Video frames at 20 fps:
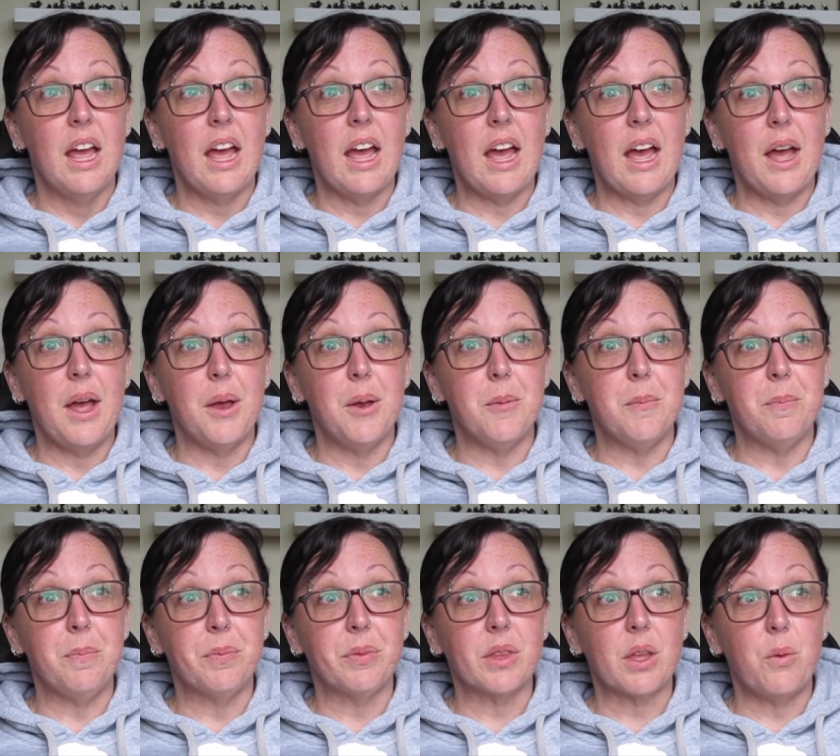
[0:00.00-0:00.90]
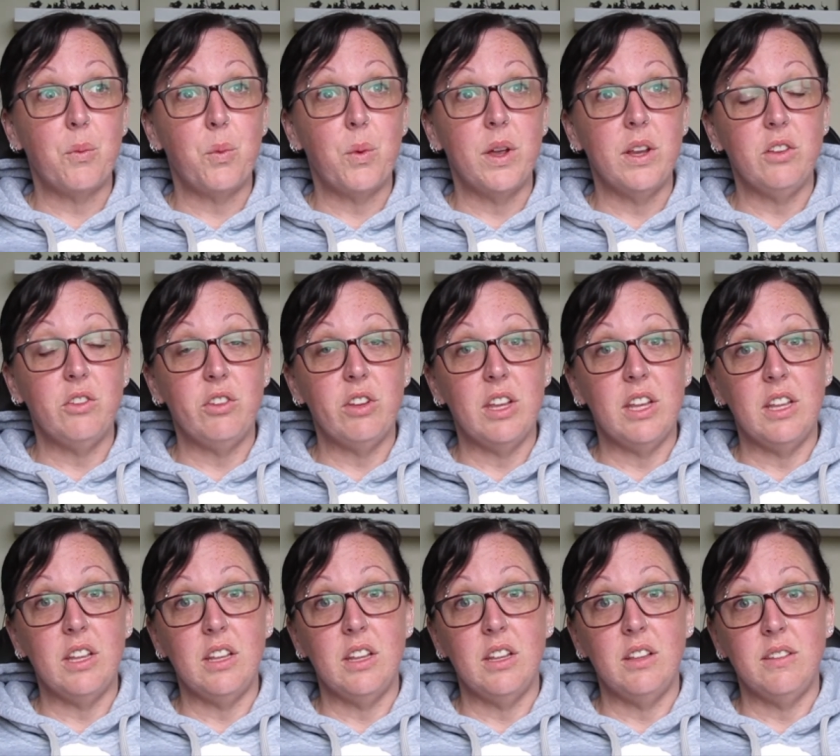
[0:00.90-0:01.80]
um, which
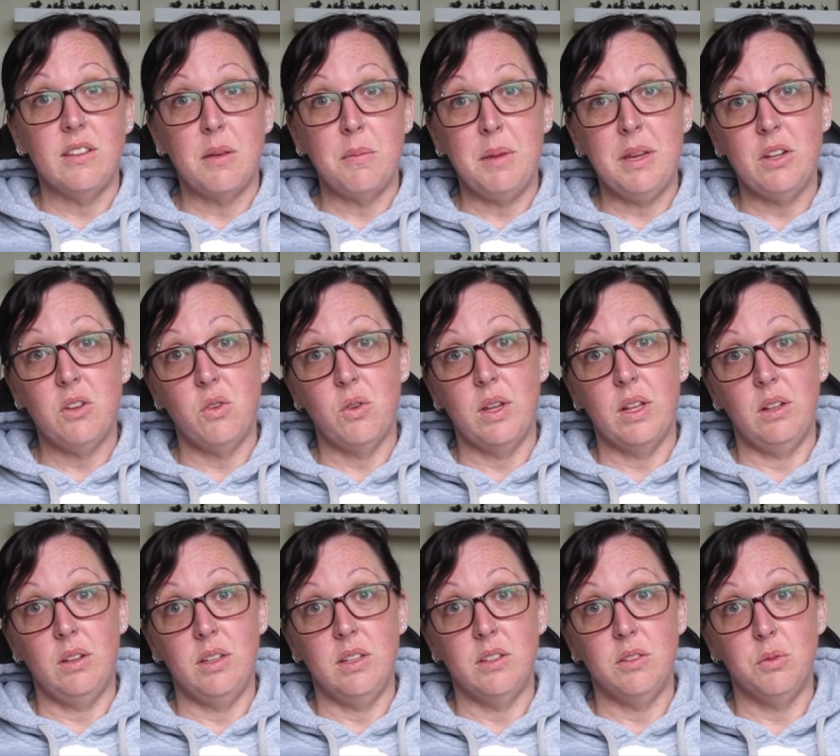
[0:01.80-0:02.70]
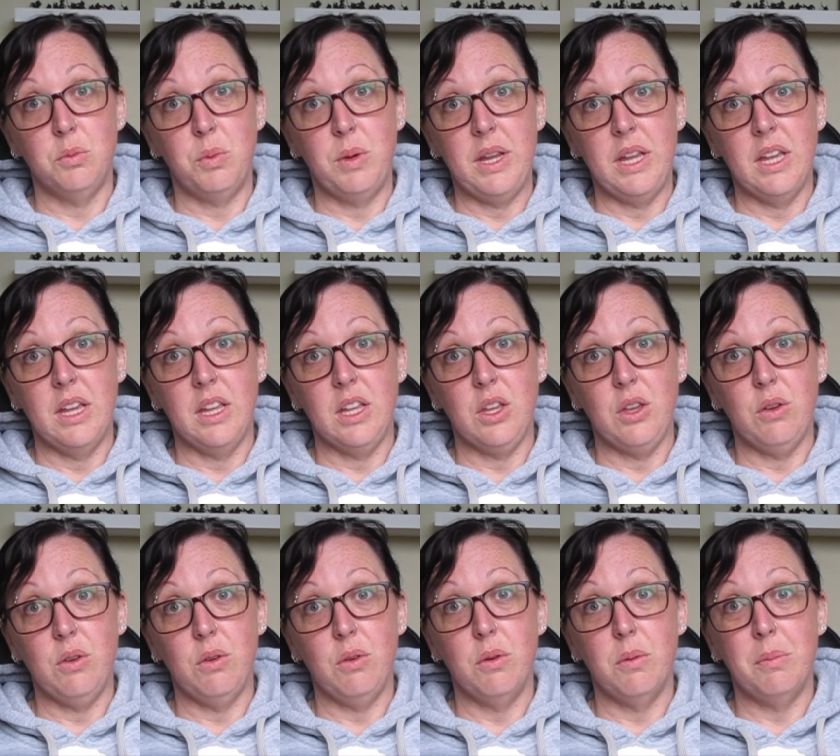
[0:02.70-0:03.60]
is a mental illness where
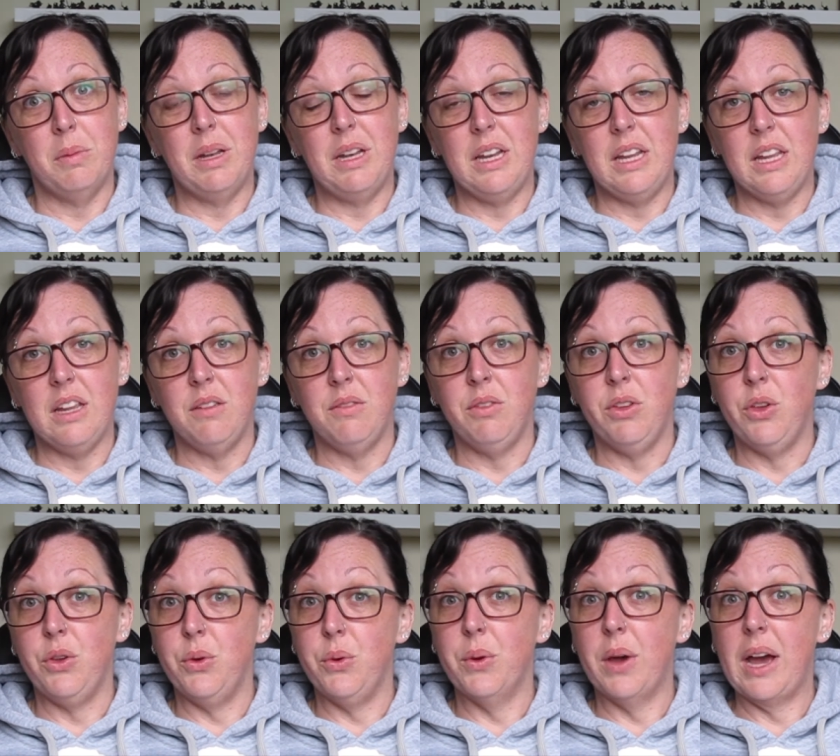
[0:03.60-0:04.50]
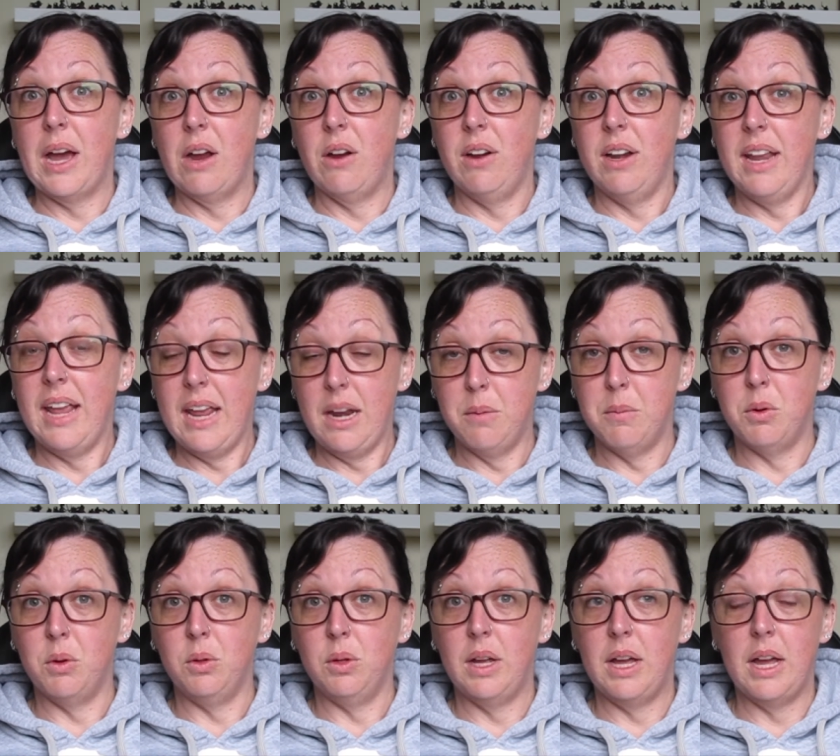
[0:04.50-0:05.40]
you believe you are an animal.